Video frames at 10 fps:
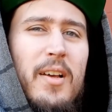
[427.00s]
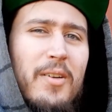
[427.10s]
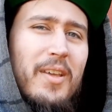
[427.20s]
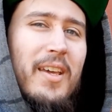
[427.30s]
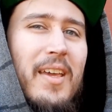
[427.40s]

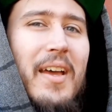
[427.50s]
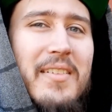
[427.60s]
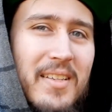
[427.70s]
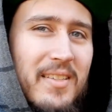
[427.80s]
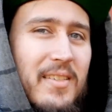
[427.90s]
Okay
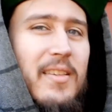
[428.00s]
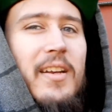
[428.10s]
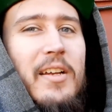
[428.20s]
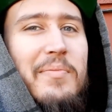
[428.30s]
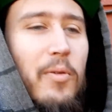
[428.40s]
guys, it's
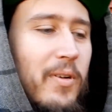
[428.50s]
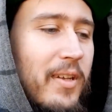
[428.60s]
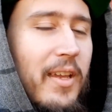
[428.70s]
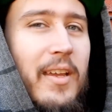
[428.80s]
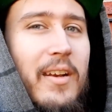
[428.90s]
the next
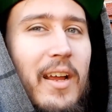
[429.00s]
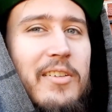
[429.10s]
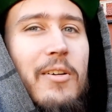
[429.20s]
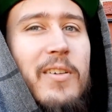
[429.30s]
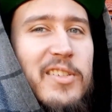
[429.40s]
morning and
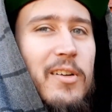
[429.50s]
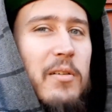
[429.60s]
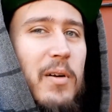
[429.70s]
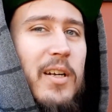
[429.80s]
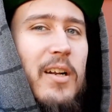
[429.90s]
I already
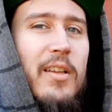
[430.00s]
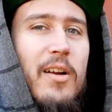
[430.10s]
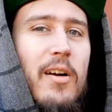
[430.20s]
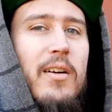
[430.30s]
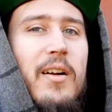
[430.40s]
started working on
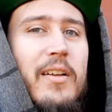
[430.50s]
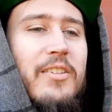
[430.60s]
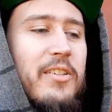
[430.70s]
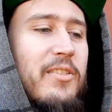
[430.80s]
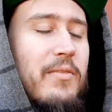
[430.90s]
the car.
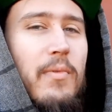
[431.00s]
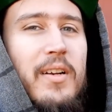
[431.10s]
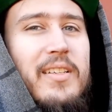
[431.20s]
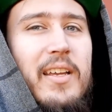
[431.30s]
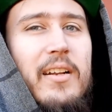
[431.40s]
I just
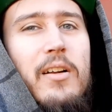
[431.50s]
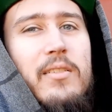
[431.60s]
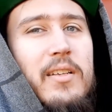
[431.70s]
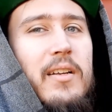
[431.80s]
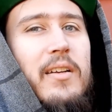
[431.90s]
wanted to get it
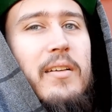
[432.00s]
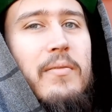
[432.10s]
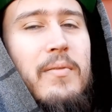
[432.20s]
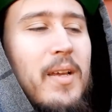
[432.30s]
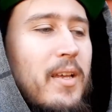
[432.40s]
all done
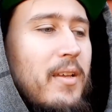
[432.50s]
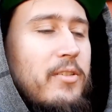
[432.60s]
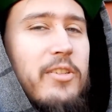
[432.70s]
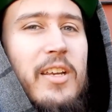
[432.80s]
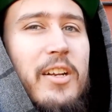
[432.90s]
and
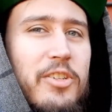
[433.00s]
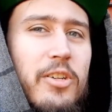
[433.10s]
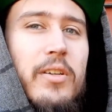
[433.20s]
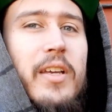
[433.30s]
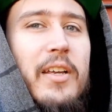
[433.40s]
just kind of
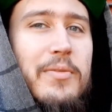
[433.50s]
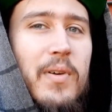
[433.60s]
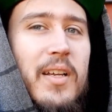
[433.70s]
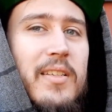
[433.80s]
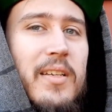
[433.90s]
show you guys
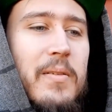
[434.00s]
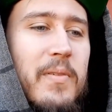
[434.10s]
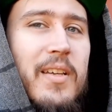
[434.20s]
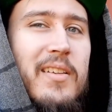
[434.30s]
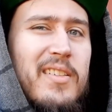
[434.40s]
what I
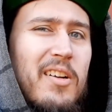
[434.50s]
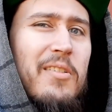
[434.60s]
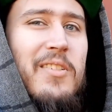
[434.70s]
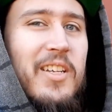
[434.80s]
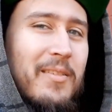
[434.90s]
did, because it's
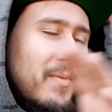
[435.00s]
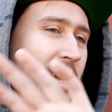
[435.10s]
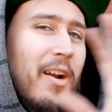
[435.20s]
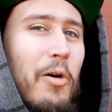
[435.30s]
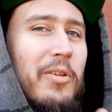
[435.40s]
hard to
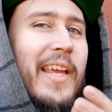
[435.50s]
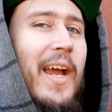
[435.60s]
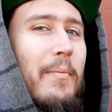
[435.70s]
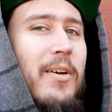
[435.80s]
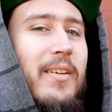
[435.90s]
kind of hold a
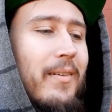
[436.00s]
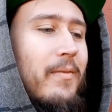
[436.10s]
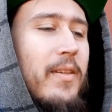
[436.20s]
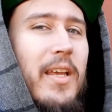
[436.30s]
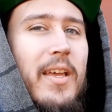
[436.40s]
camera
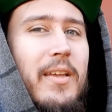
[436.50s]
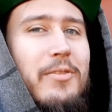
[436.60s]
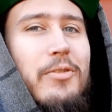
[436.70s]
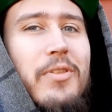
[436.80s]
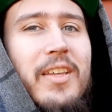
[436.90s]
and
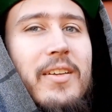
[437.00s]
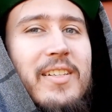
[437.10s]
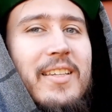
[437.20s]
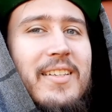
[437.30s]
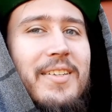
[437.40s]
do
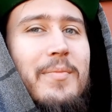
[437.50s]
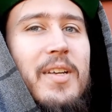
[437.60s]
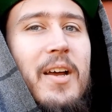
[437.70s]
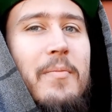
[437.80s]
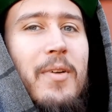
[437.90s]
things at the same
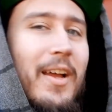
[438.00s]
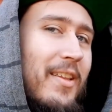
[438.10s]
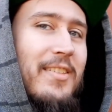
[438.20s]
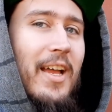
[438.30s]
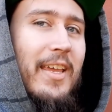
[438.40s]
time.
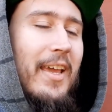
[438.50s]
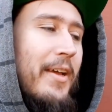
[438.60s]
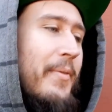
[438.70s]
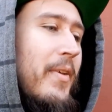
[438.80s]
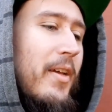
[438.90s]
At least I
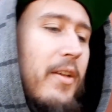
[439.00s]
can't.